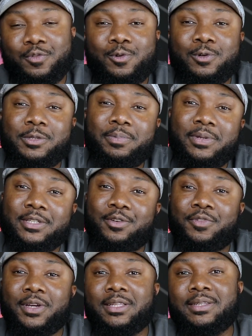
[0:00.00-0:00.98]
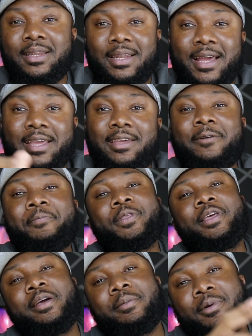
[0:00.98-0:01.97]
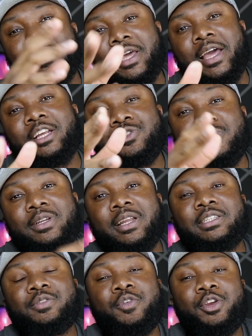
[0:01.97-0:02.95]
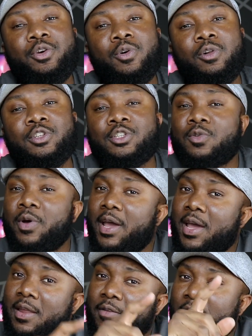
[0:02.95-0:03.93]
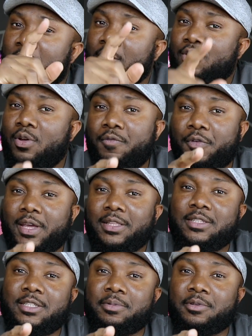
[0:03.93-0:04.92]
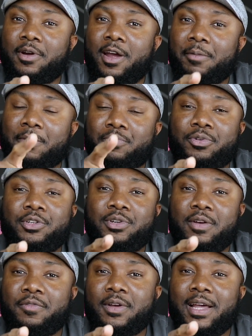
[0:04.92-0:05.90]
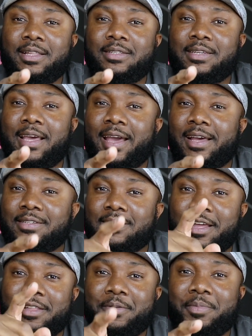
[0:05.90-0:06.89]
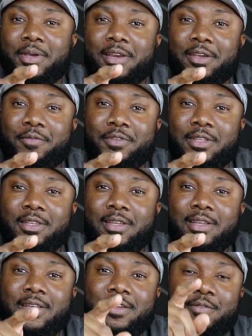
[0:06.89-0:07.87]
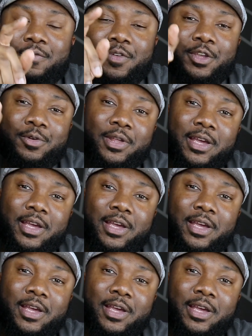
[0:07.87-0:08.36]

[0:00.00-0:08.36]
Of course, please don't forget to like. I'm going to catch you in the next video also. And don't forget to subscribe. I'm pretty sure I forgot to ask at the beginning of the video